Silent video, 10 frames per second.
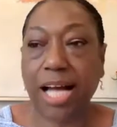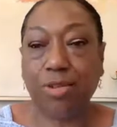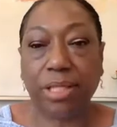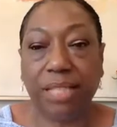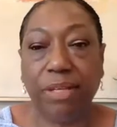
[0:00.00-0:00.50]

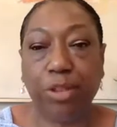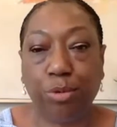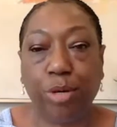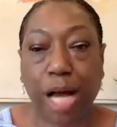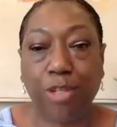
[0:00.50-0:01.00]
living
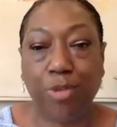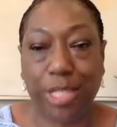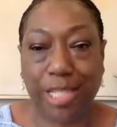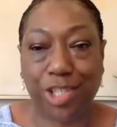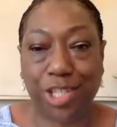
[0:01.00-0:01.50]
through
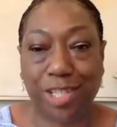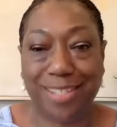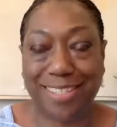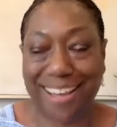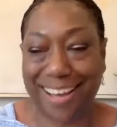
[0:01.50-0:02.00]

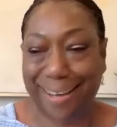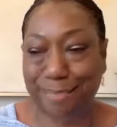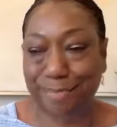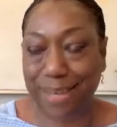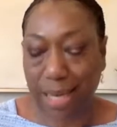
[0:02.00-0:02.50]
contradictions
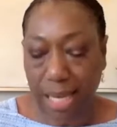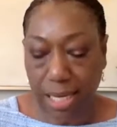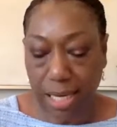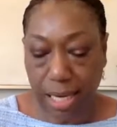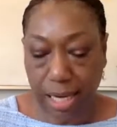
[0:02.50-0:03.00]

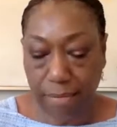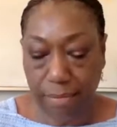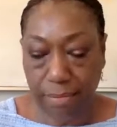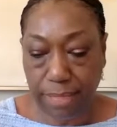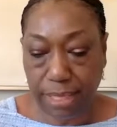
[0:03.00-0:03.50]

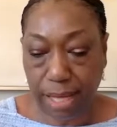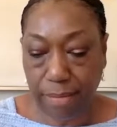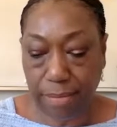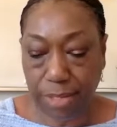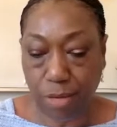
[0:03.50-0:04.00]

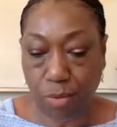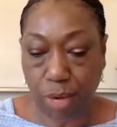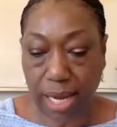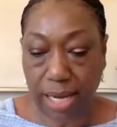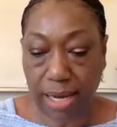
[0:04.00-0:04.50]
becomes a
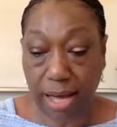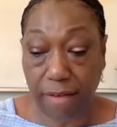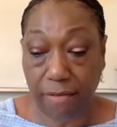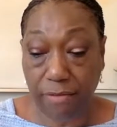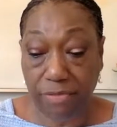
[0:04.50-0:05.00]
way
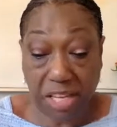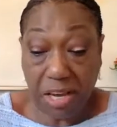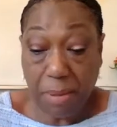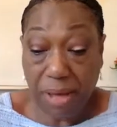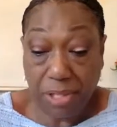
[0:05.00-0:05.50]
of
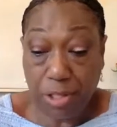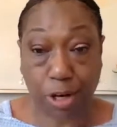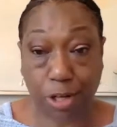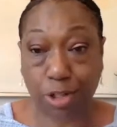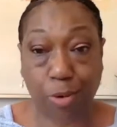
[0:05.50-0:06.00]
thinking about these
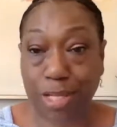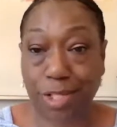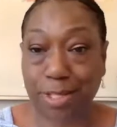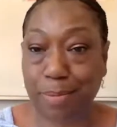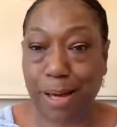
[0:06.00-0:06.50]
larger
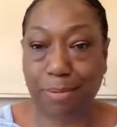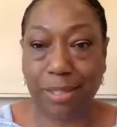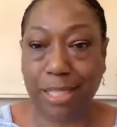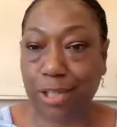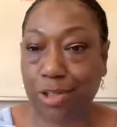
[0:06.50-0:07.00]
questions about
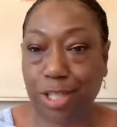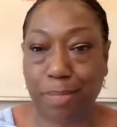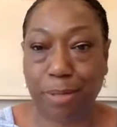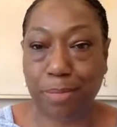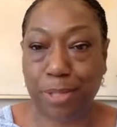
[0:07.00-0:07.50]

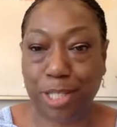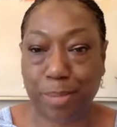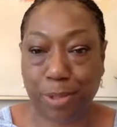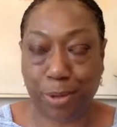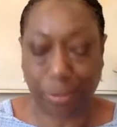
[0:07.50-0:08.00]
leadership and
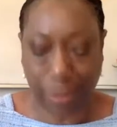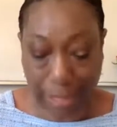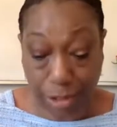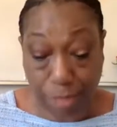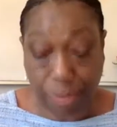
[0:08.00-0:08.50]
participatory
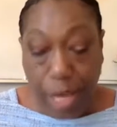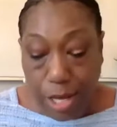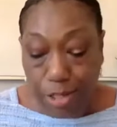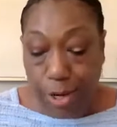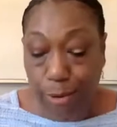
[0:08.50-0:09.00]
leadership.
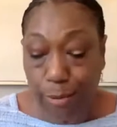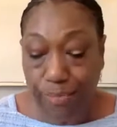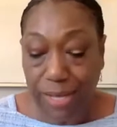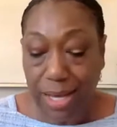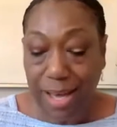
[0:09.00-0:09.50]

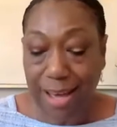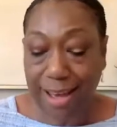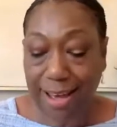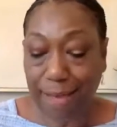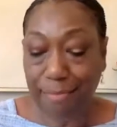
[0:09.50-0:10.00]
So
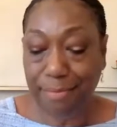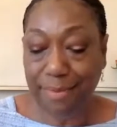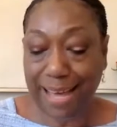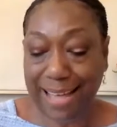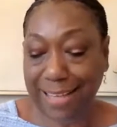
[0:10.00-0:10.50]

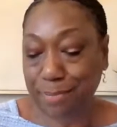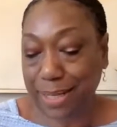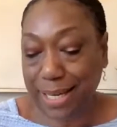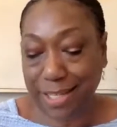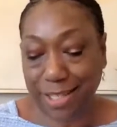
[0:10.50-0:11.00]
as I
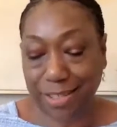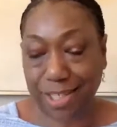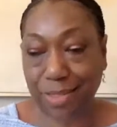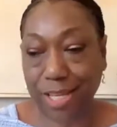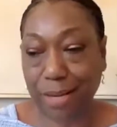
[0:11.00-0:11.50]
began to
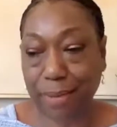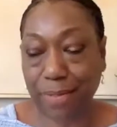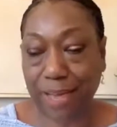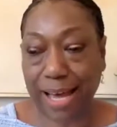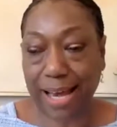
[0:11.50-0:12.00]
think
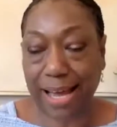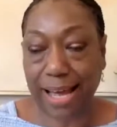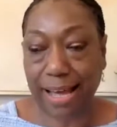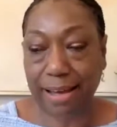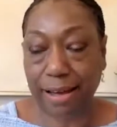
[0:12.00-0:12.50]
about that, I